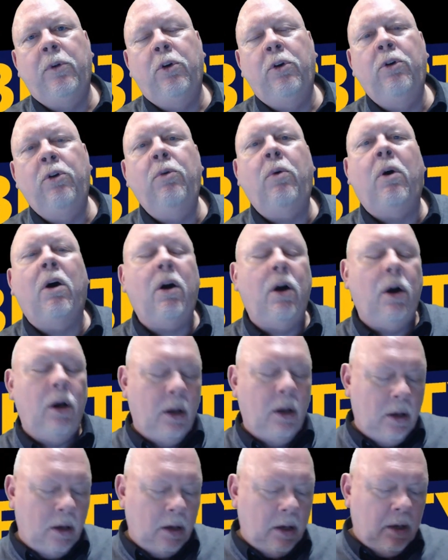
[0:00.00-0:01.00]
who are
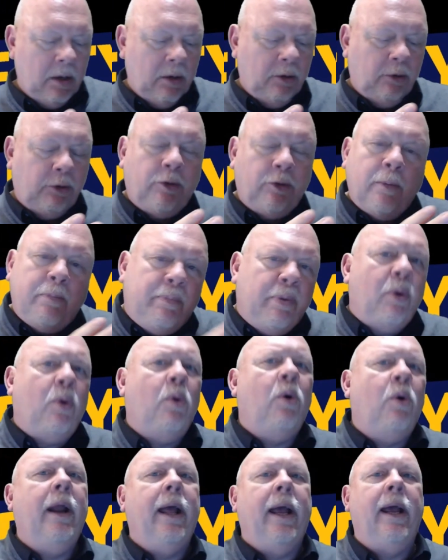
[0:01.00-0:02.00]

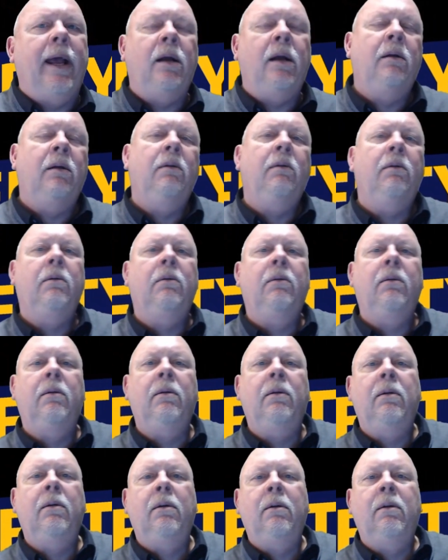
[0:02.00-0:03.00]
supporting
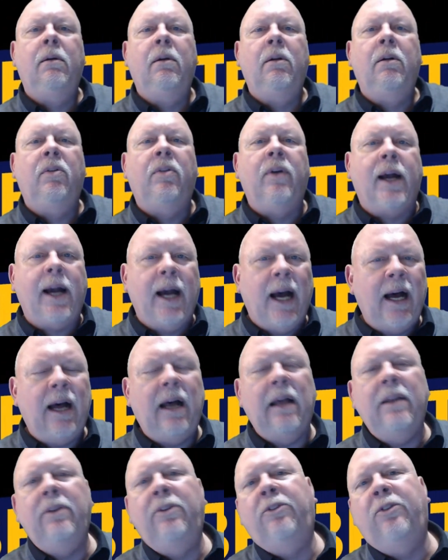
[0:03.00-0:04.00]
the
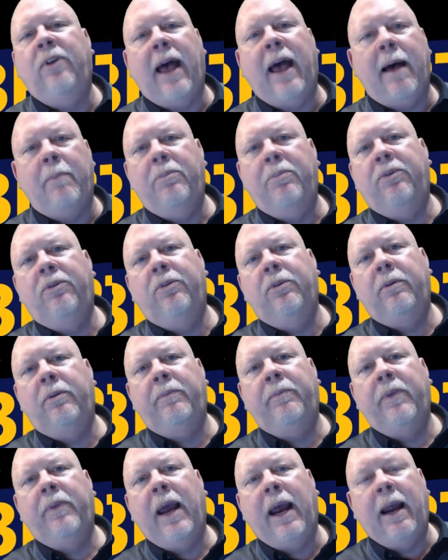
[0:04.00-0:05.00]
concepts
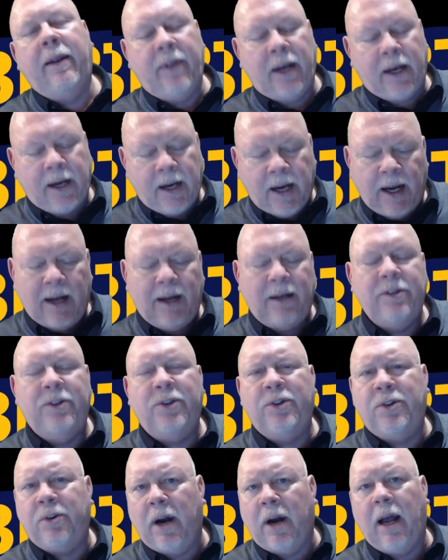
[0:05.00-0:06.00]
and the
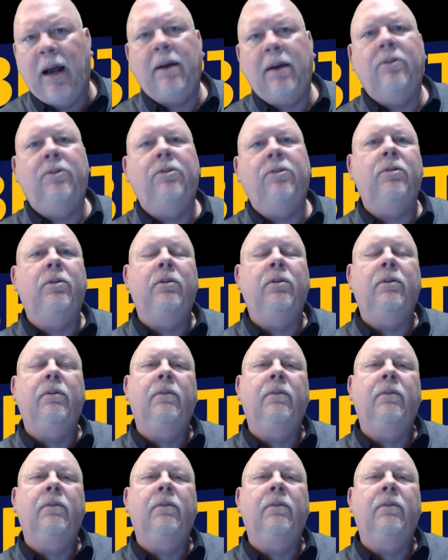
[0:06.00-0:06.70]
constructs